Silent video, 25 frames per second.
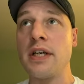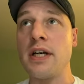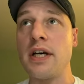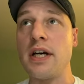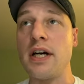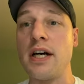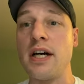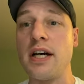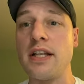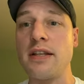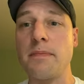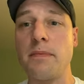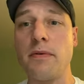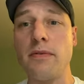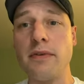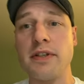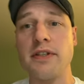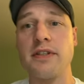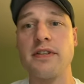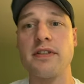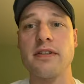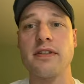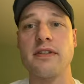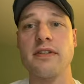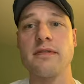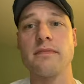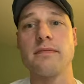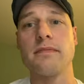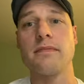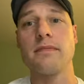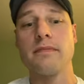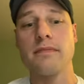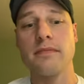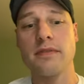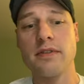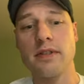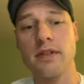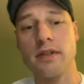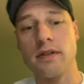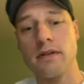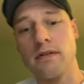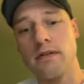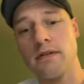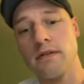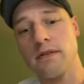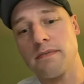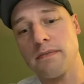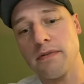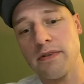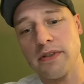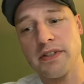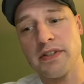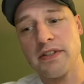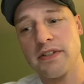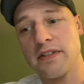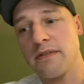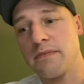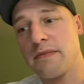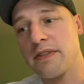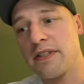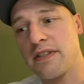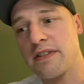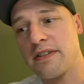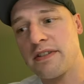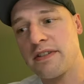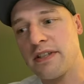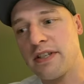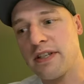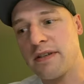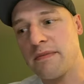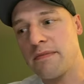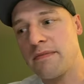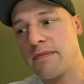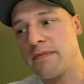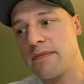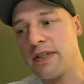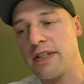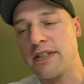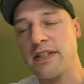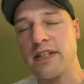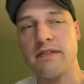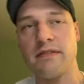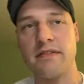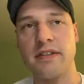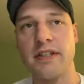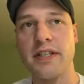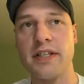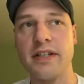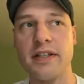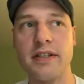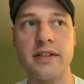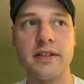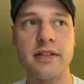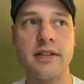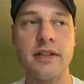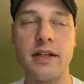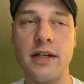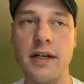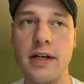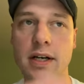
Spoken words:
The point system. So point system is the same as every year.